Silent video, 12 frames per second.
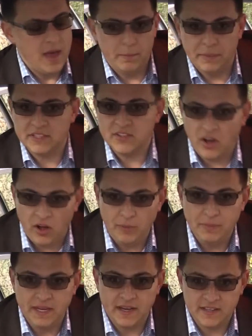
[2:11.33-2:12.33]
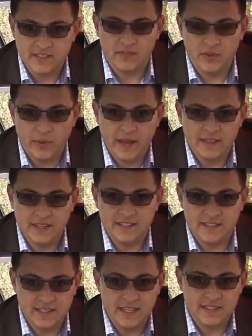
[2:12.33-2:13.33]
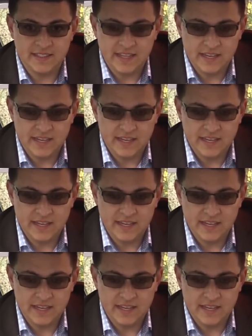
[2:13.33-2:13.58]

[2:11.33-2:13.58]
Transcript: but it's all because of the way these seats